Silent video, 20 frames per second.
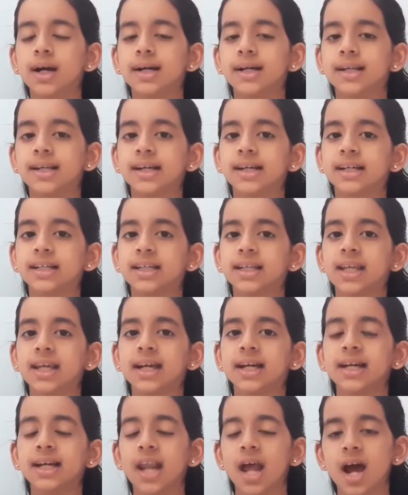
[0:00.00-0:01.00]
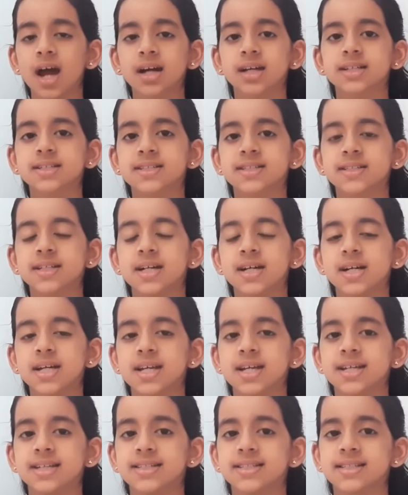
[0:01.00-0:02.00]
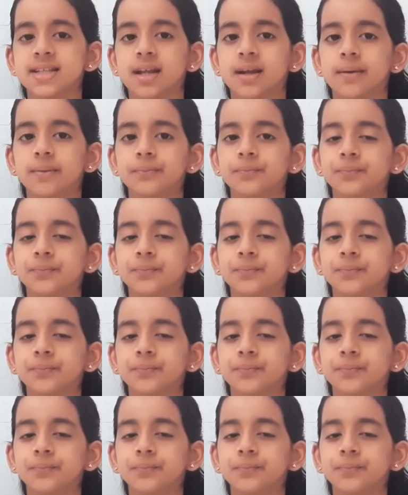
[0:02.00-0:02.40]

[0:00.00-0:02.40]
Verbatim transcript: clickety clacks, he said.